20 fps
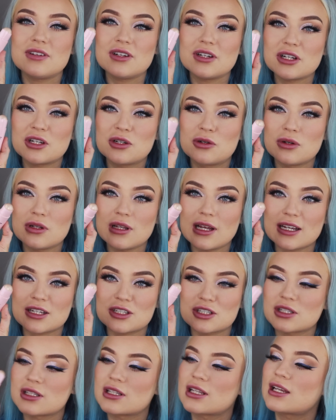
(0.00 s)
very cool
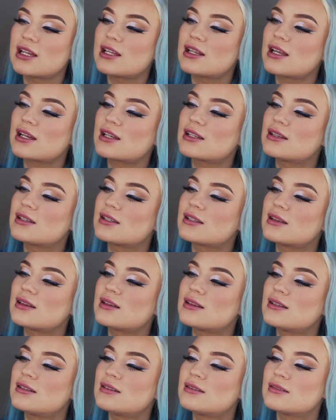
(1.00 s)
actually, like a
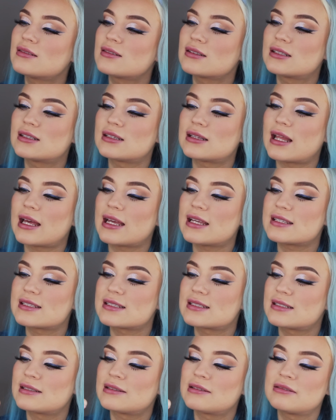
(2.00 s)
little
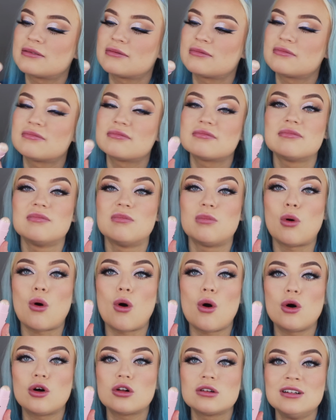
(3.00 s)
glazed
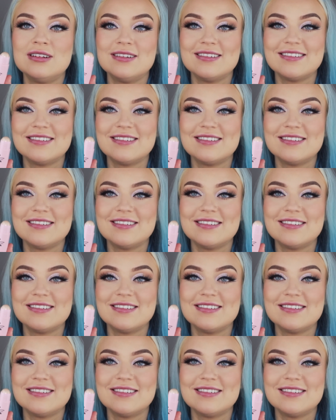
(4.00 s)
ball.